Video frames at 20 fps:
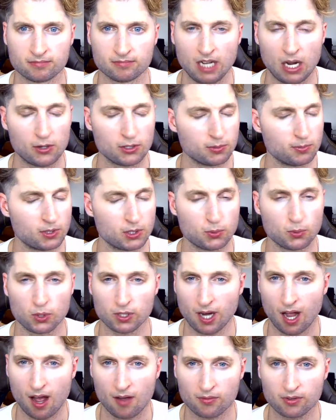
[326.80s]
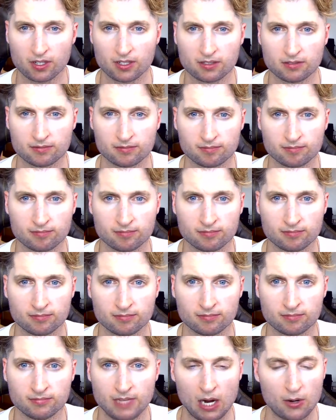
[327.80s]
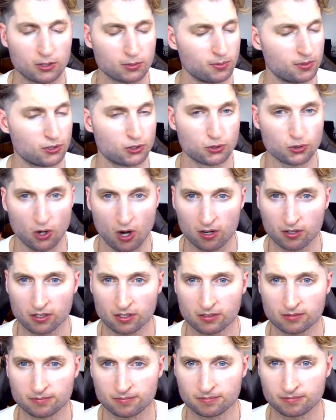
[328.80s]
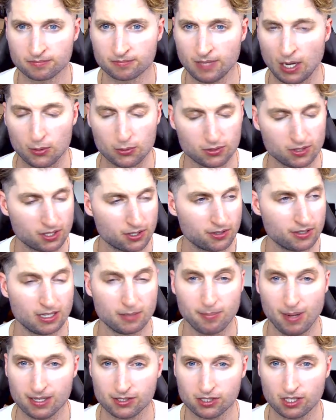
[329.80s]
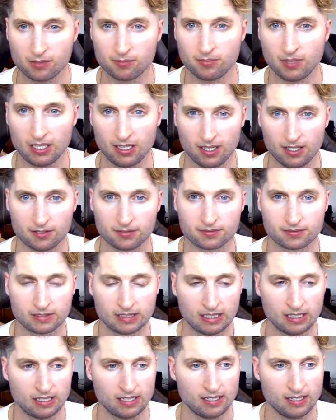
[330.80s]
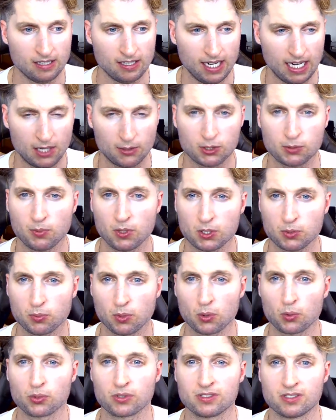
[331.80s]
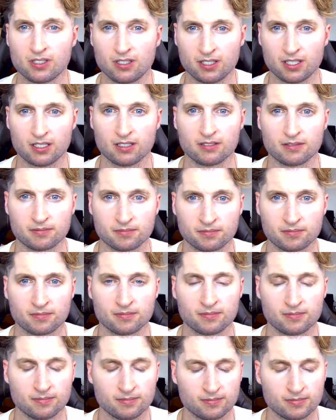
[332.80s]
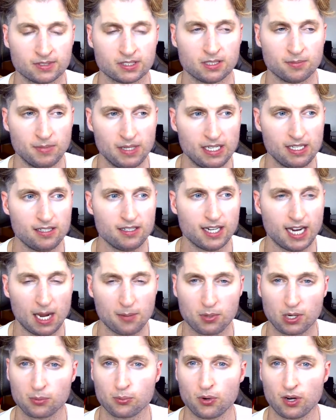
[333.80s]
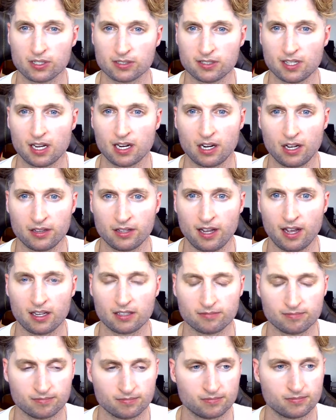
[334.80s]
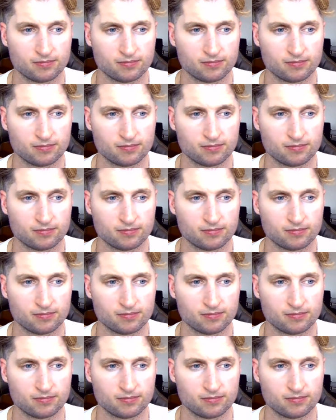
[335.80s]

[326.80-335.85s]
I was much more confident. I was much stronger. I was literally in the best shape of my life, and I was much more resilient. To me, you can't put a price tag on that.